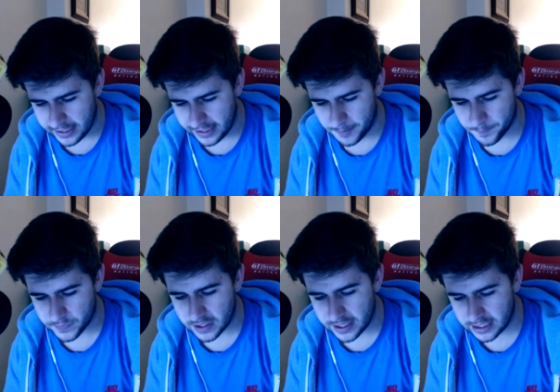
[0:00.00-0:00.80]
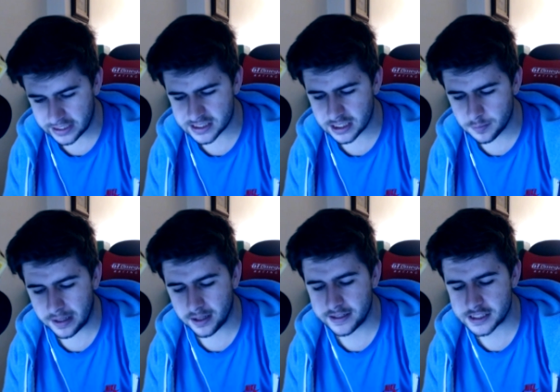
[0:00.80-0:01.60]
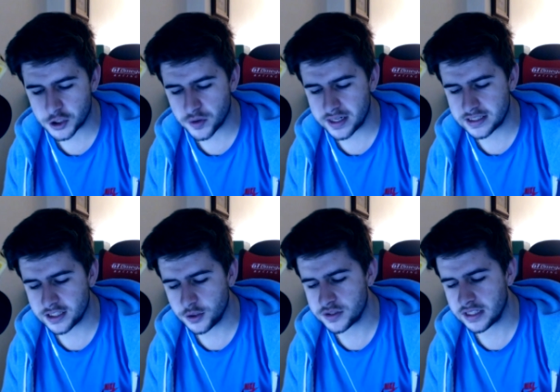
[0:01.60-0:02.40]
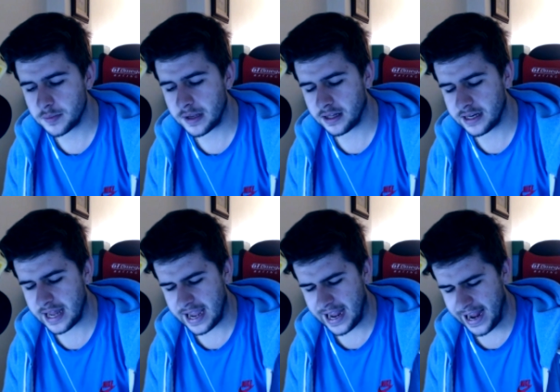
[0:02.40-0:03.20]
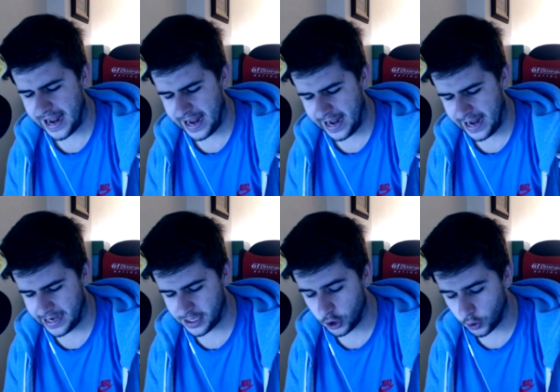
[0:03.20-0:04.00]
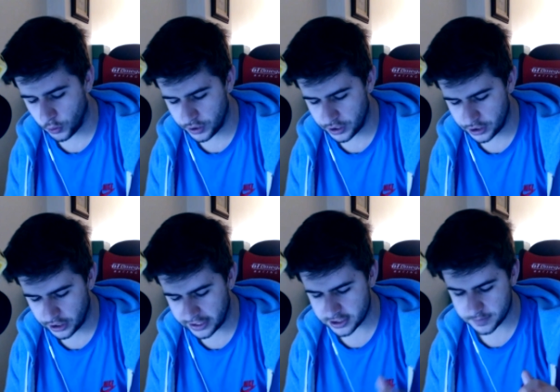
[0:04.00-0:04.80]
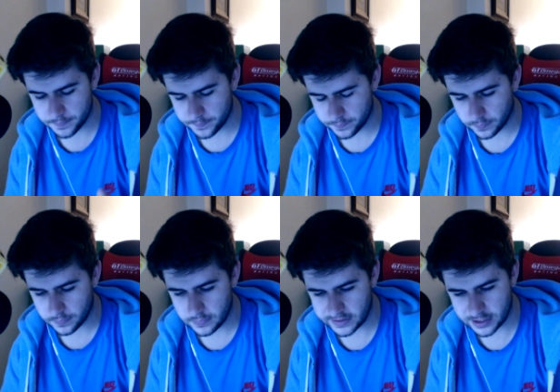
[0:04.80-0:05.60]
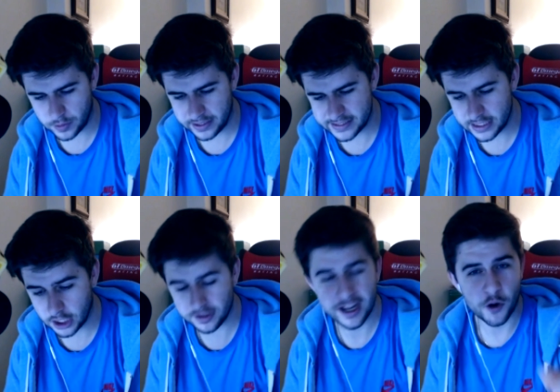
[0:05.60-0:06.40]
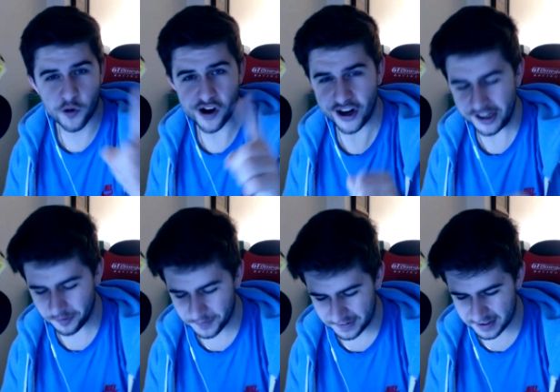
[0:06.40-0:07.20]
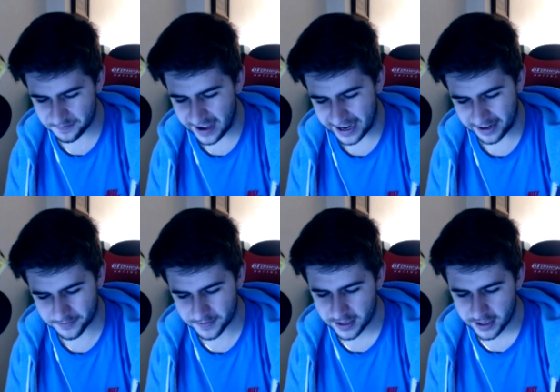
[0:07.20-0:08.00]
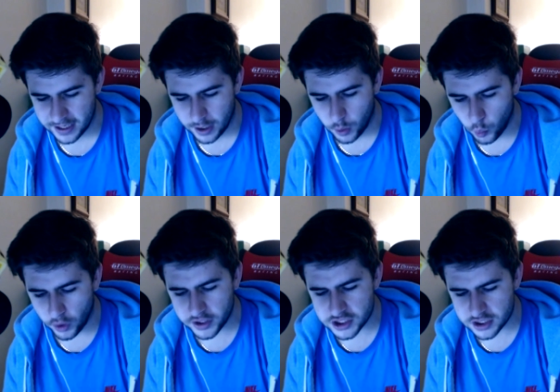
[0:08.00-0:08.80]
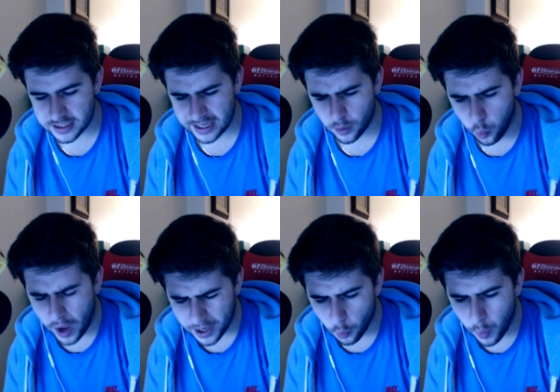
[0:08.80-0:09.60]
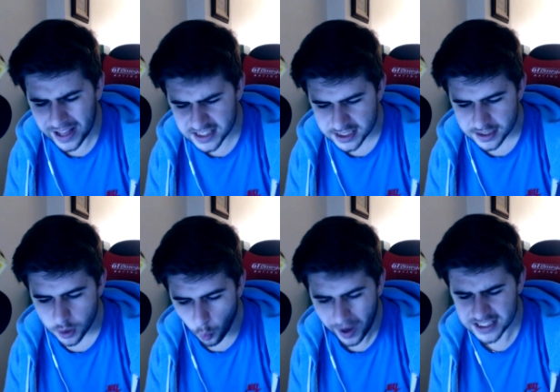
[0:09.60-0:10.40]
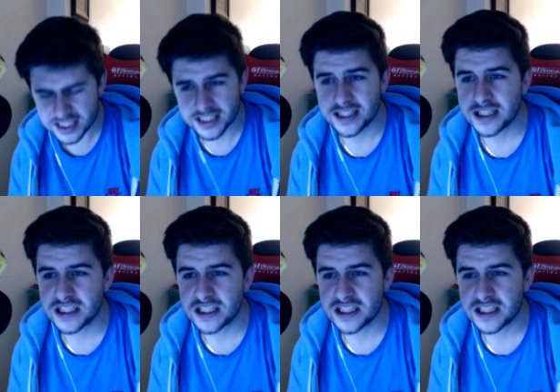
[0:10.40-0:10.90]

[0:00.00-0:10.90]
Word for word: Um, a glistening melon is created using melon and a golden nugget. That's quite easy. 100. We're on 155. What? That what? What? What?